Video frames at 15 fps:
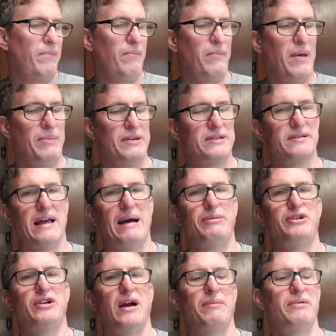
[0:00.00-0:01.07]
maybe
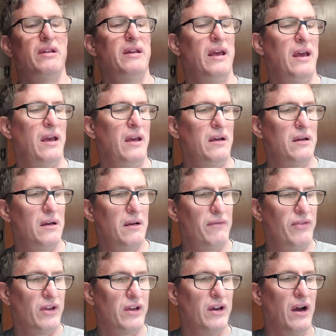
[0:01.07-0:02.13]
slap chop today.
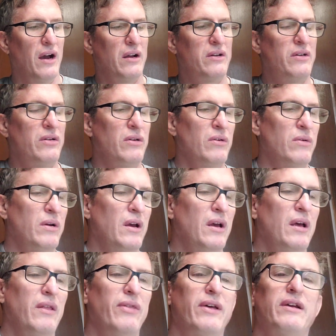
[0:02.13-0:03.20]
The Gug too.
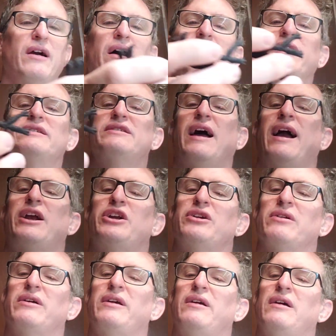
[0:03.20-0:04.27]
The Gug is
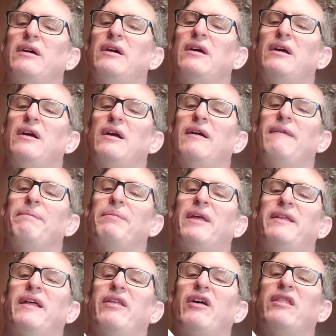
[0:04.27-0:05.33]
actually,
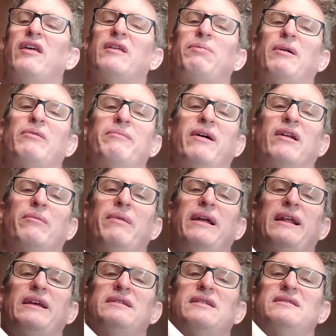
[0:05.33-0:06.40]
and the other problem with metal
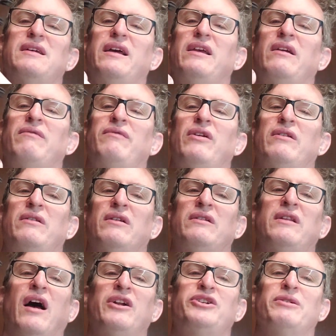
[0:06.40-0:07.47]
minis is that you
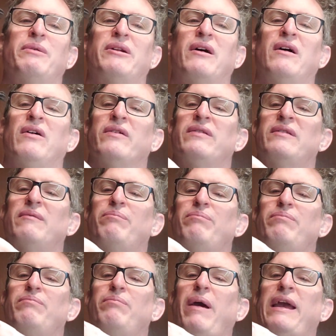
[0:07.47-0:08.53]
touch them at all and the
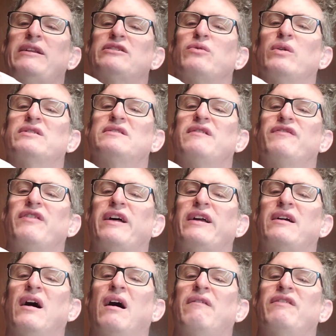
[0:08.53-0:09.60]
paint just wants to
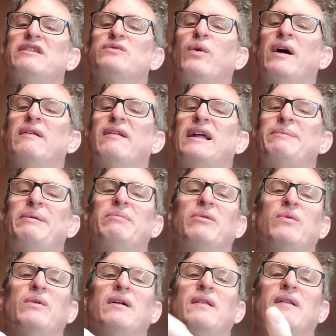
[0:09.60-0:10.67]
flake off. That's why a lot of
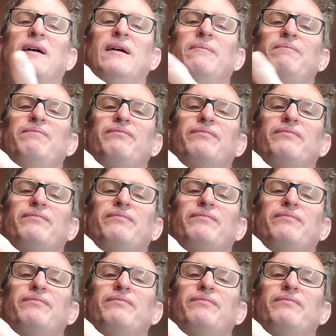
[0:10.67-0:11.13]
people will